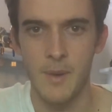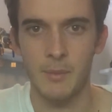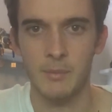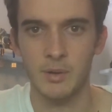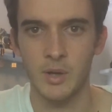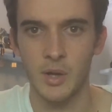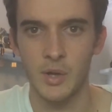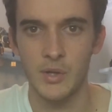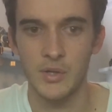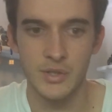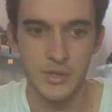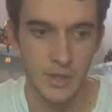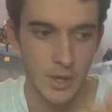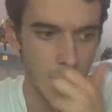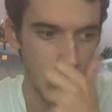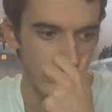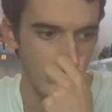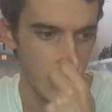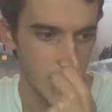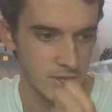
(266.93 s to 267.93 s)
uploads,
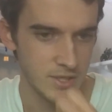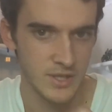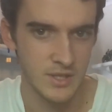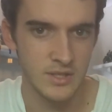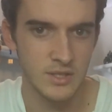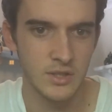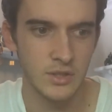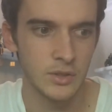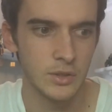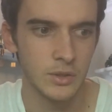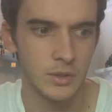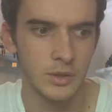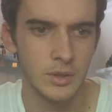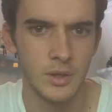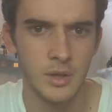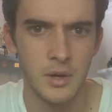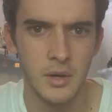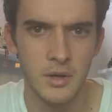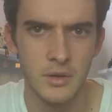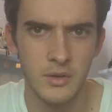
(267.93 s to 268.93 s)
which is the
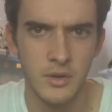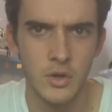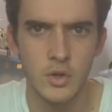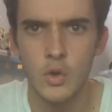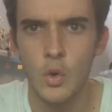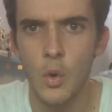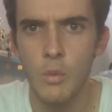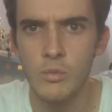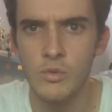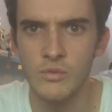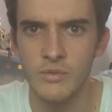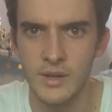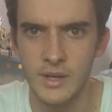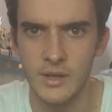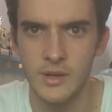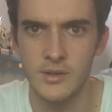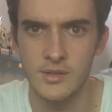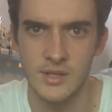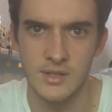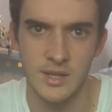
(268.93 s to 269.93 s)
normal
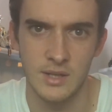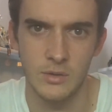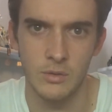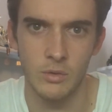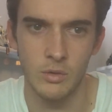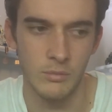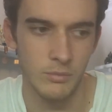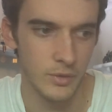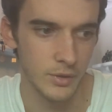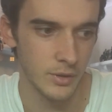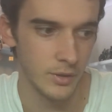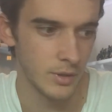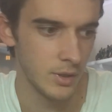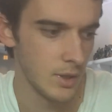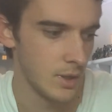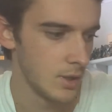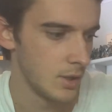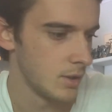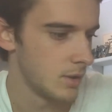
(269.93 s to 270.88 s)
videos, as I call them, the